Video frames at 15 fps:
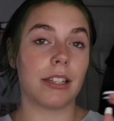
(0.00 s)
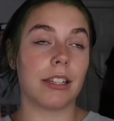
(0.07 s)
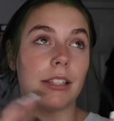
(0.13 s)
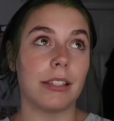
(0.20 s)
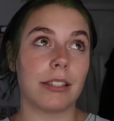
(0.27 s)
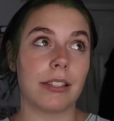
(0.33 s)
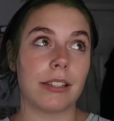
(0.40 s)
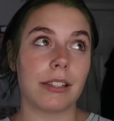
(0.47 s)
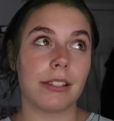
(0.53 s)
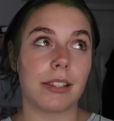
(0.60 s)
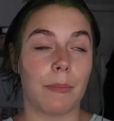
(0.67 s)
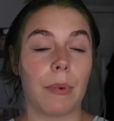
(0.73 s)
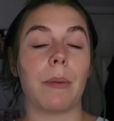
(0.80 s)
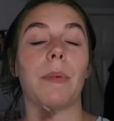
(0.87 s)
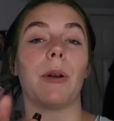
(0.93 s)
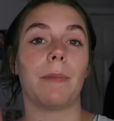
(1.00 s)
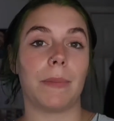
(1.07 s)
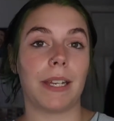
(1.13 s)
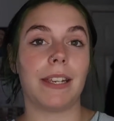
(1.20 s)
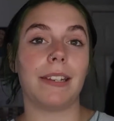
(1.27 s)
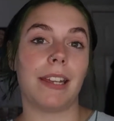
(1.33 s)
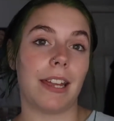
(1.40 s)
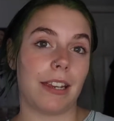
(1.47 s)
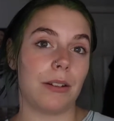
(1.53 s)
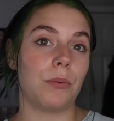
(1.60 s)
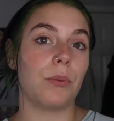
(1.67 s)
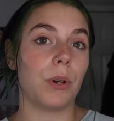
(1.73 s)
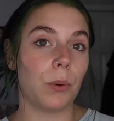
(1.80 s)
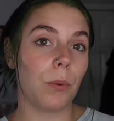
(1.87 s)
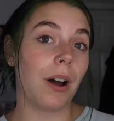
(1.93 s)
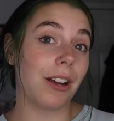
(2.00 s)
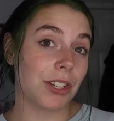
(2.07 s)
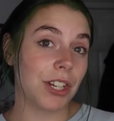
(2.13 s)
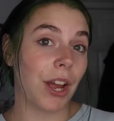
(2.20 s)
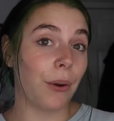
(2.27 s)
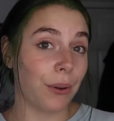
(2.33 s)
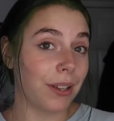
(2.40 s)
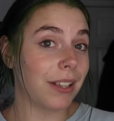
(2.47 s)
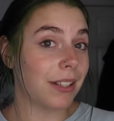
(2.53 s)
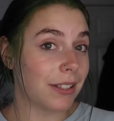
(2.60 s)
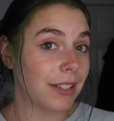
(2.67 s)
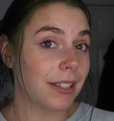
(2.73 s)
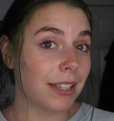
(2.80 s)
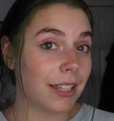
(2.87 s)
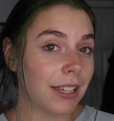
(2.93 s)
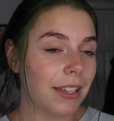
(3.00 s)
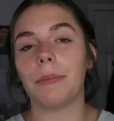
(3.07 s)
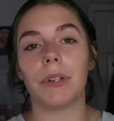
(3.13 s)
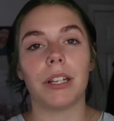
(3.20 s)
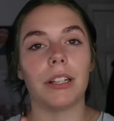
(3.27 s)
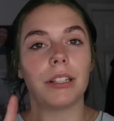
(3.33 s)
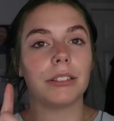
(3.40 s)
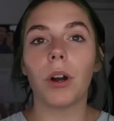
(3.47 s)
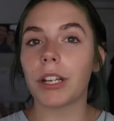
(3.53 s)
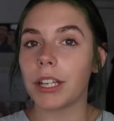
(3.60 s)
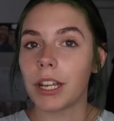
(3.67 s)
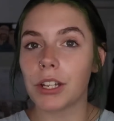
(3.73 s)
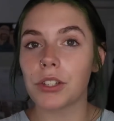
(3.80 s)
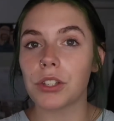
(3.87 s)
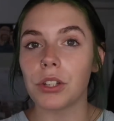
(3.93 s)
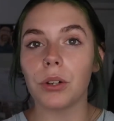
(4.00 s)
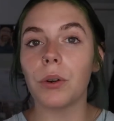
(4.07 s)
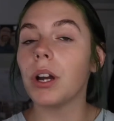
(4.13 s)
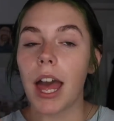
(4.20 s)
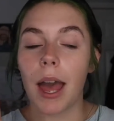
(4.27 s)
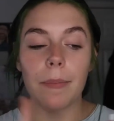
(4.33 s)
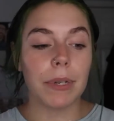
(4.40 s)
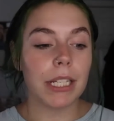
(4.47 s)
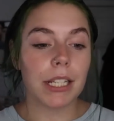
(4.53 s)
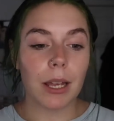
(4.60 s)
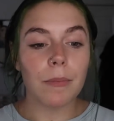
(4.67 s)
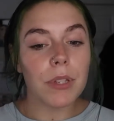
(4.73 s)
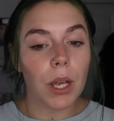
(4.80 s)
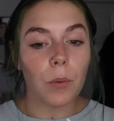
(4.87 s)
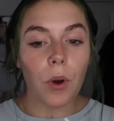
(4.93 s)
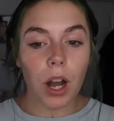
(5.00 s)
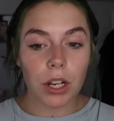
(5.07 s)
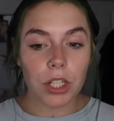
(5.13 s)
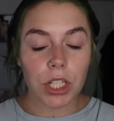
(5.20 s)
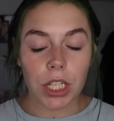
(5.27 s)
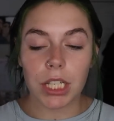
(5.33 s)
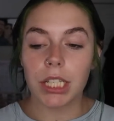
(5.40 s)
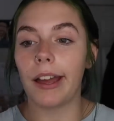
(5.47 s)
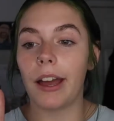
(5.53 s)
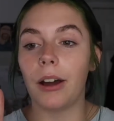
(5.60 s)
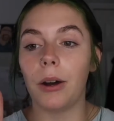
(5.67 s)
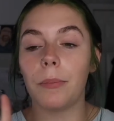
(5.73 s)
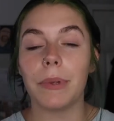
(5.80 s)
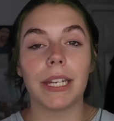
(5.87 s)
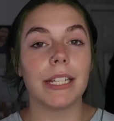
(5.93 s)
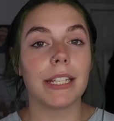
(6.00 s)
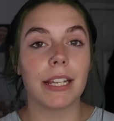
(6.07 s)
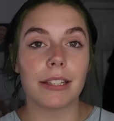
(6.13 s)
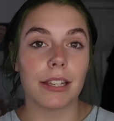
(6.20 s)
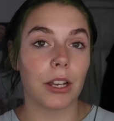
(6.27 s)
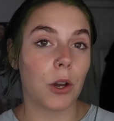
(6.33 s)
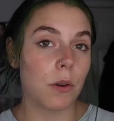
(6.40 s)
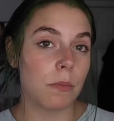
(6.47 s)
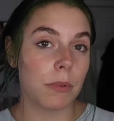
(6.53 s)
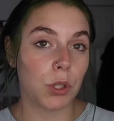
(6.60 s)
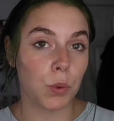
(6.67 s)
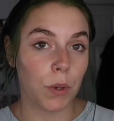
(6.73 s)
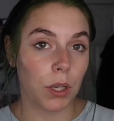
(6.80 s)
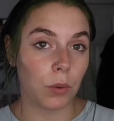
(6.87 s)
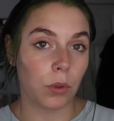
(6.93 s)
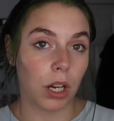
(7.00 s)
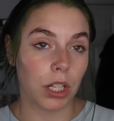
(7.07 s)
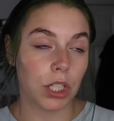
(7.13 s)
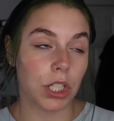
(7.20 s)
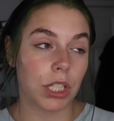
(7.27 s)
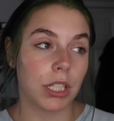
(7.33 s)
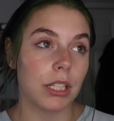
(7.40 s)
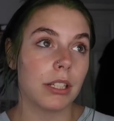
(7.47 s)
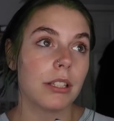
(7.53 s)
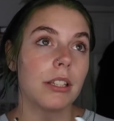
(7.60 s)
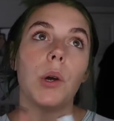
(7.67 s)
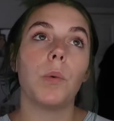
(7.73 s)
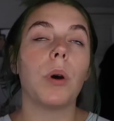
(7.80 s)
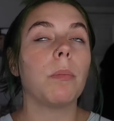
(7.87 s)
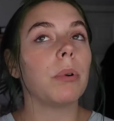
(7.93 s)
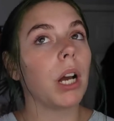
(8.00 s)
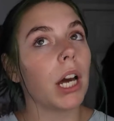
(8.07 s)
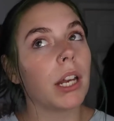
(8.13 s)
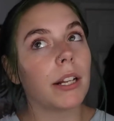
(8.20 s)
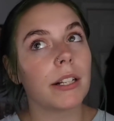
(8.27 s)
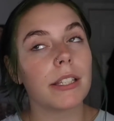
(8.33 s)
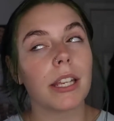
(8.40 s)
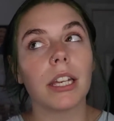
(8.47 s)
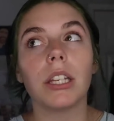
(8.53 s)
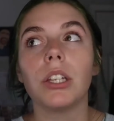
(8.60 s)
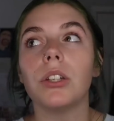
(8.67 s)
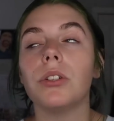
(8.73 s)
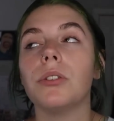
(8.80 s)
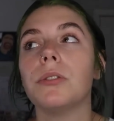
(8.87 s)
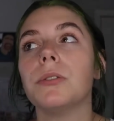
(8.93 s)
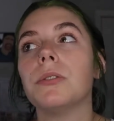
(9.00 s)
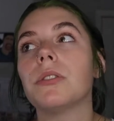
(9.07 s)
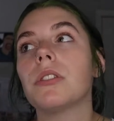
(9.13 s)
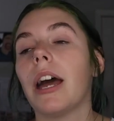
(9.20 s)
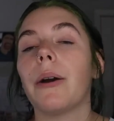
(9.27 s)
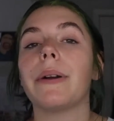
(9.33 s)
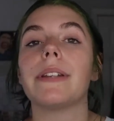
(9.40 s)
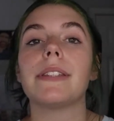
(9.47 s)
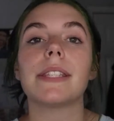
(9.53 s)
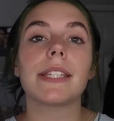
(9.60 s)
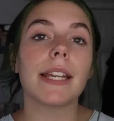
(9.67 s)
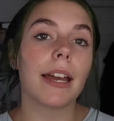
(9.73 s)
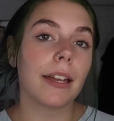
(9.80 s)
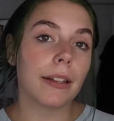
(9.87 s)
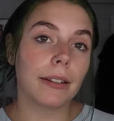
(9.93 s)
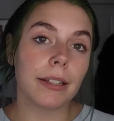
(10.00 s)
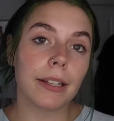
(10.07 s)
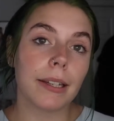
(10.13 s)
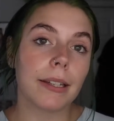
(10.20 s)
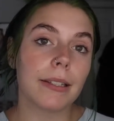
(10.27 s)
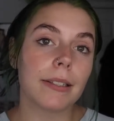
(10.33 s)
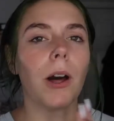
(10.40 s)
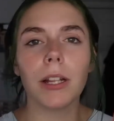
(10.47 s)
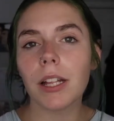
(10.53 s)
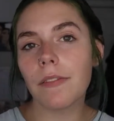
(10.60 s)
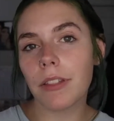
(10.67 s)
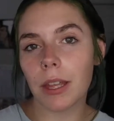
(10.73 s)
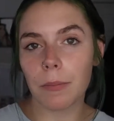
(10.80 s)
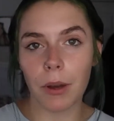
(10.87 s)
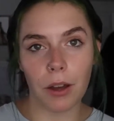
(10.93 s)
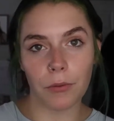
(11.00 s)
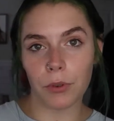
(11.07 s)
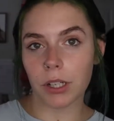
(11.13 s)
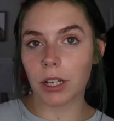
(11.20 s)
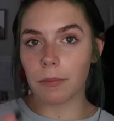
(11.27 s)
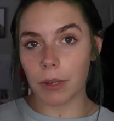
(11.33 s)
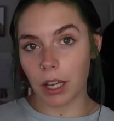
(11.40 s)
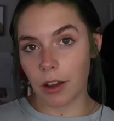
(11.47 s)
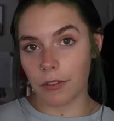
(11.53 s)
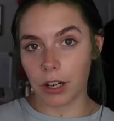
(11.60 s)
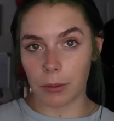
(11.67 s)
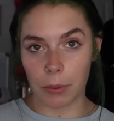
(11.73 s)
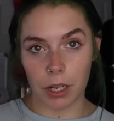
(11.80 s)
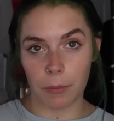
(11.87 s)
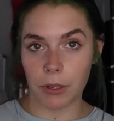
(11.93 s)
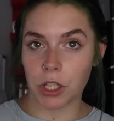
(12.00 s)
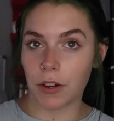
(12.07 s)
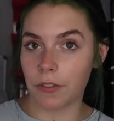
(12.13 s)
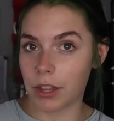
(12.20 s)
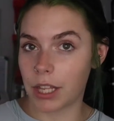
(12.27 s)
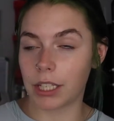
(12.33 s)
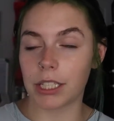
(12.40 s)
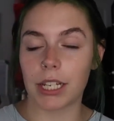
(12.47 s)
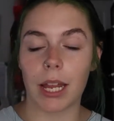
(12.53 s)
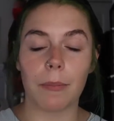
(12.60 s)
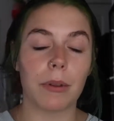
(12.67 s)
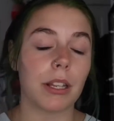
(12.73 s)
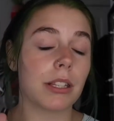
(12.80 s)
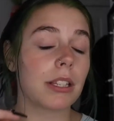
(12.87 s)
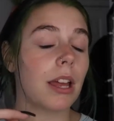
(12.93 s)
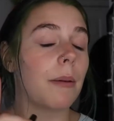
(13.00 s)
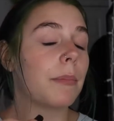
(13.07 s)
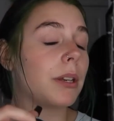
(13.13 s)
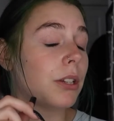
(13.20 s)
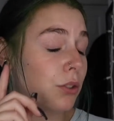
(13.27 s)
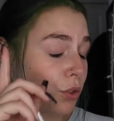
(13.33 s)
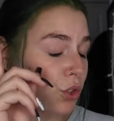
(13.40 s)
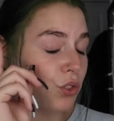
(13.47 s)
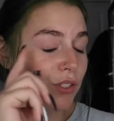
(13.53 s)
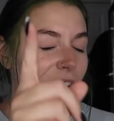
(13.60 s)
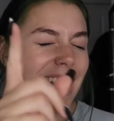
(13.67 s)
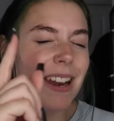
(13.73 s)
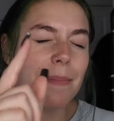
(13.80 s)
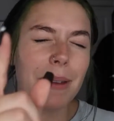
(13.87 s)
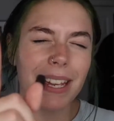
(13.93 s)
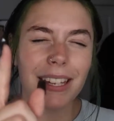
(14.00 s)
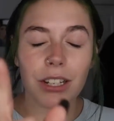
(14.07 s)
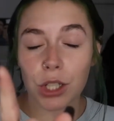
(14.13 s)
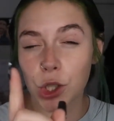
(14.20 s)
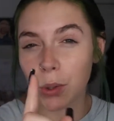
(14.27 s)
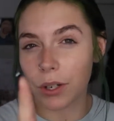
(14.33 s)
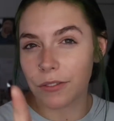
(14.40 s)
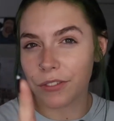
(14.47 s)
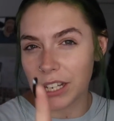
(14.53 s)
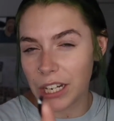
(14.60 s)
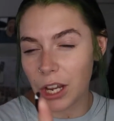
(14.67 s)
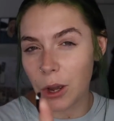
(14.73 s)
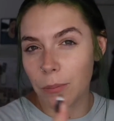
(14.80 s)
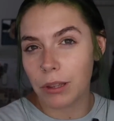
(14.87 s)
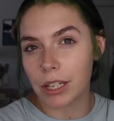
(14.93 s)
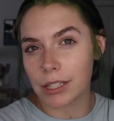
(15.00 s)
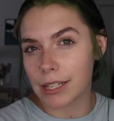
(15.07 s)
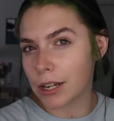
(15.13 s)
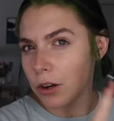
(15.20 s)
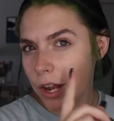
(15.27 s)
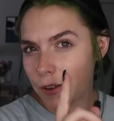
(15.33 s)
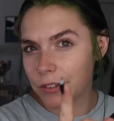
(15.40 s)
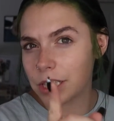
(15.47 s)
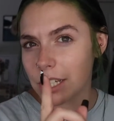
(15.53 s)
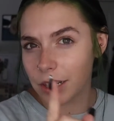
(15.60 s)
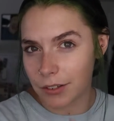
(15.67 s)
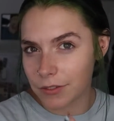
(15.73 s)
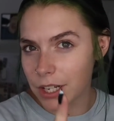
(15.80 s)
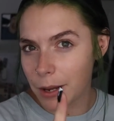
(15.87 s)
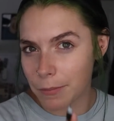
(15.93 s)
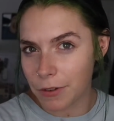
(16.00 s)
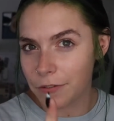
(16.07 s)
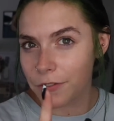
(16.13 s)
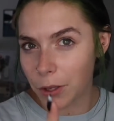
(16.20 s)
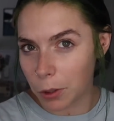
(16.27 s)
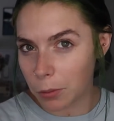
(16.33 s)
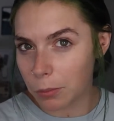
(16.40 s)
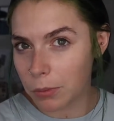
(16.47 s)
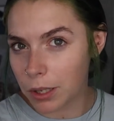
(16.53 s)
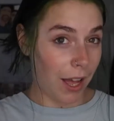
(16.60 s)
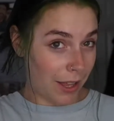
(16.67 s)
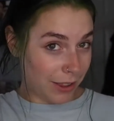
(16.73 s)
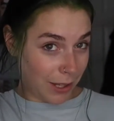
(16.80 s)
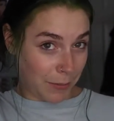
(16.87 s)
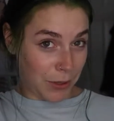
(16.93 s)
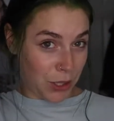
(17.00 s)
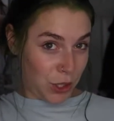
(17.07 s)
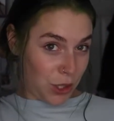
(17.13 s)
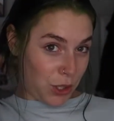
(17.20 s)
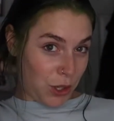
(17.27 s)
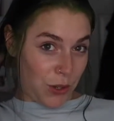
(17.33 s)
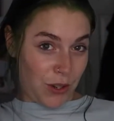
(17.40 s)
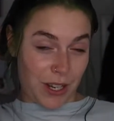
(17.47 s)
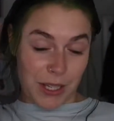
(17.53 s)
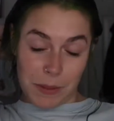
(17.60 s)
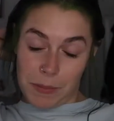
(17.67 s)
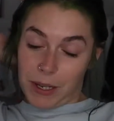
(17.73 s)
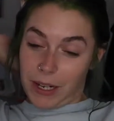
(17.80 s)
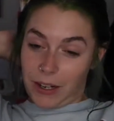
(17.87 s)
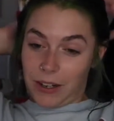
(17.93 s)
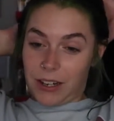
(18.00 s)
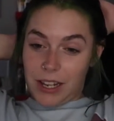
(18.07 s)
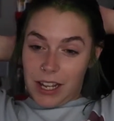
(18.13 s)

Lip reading: is semi-permanent and it will wash out easily. I'm gonna walk you guys through how many times I wash it, how many days I go in between washes, what products I use, how I style it, all of the above. We're gonna be covering pretty much everything today, but I'm gonna try to make it a short video because I don't have a ton of time to film. Let me just show you guys my hair.